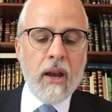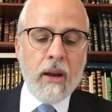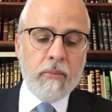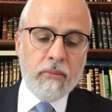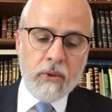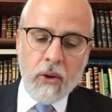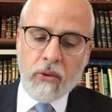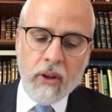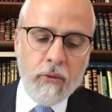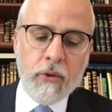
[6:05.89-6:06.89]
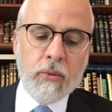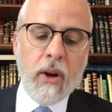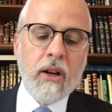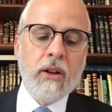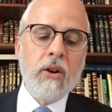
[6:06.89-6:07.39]
And Yosef was
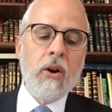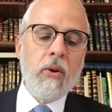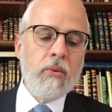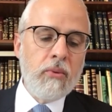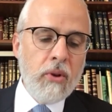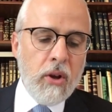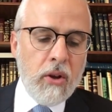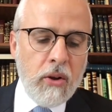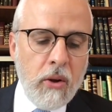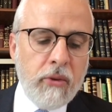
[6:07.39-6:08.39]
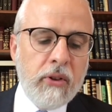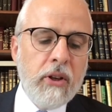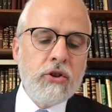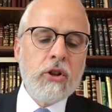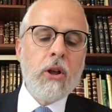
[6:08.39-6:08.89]
ready to go. Go
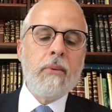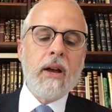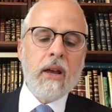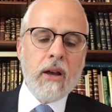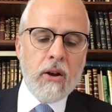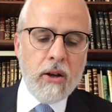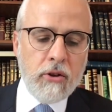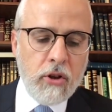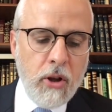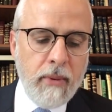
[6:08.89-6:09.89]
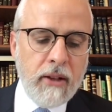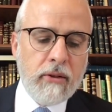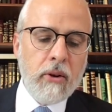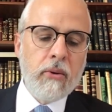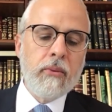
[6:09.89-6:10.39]
see Shlom Achecha and Shlom
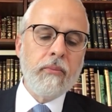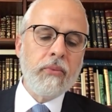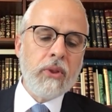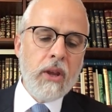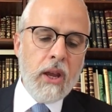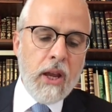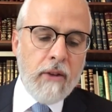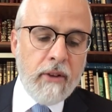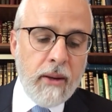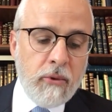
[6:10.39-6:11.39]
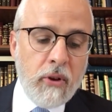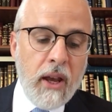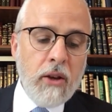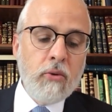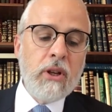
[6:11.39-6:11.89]
Hatzon.
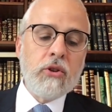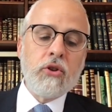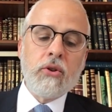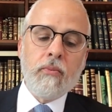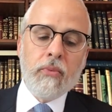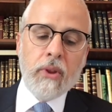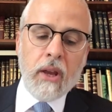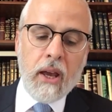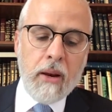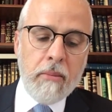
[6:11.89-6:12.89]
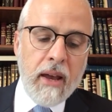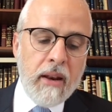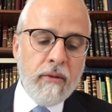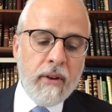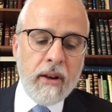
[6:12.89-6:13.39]
Vayimtzo'eu ish. And a
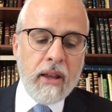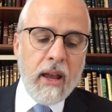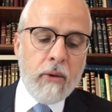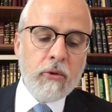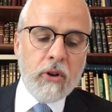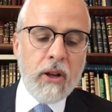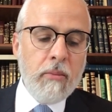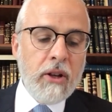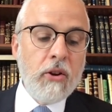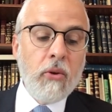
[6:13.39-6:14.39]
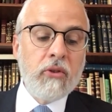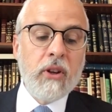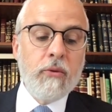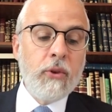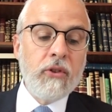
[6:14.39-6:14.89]
man encountered him, and
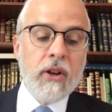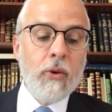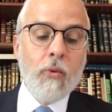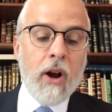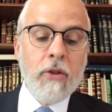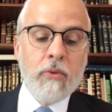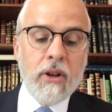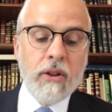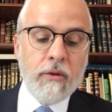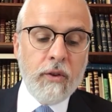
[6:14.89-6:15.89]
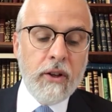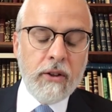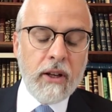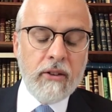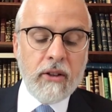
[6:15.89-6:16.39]
Yosef was there wandering in the
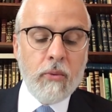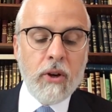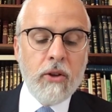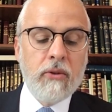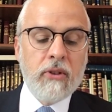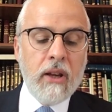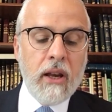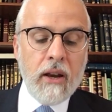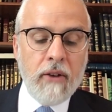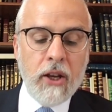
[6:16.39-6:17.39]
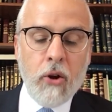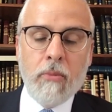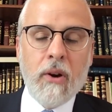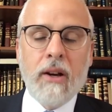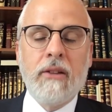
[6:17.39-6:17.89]
field, and he said, what are you seeking?
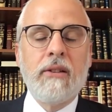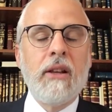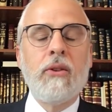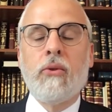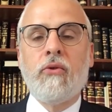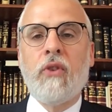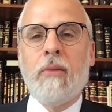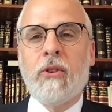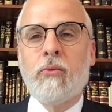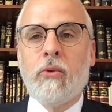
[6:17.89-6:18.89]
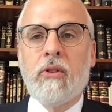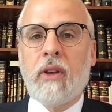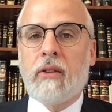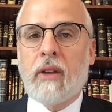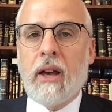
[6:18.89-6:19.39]
Vayomer, and he said those famous
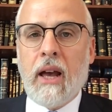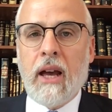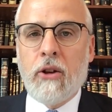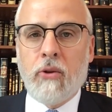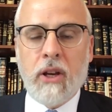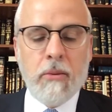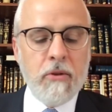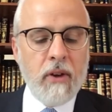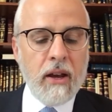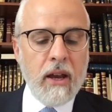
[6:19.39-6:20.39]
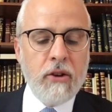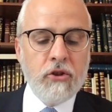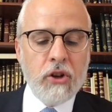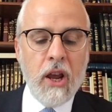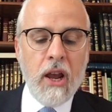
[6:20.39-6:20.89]
words, Es hachai anochi
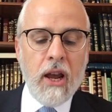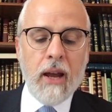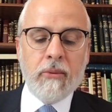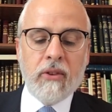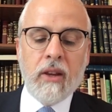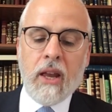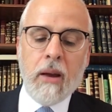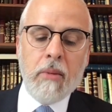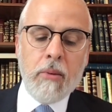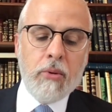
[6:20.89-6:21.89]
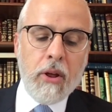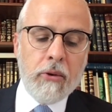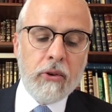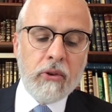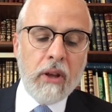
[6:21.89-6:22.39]
mevakesh, I'm seeking my
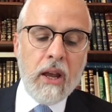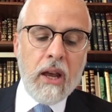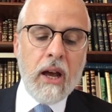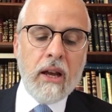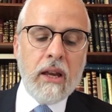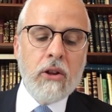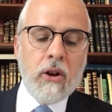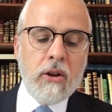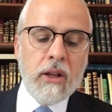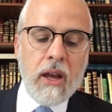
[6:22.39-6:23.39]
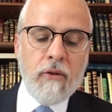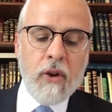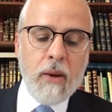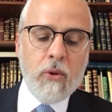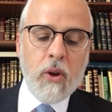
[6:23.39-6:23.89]
brothers. Hagidon ali
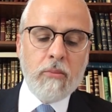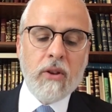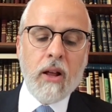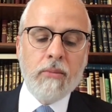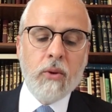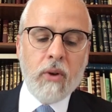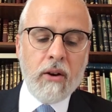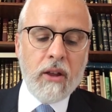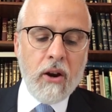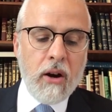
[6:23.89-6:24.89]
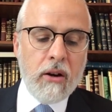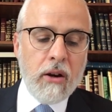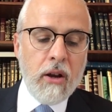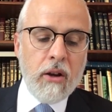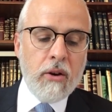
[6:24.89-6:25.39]
efahim roim, tell me where they are.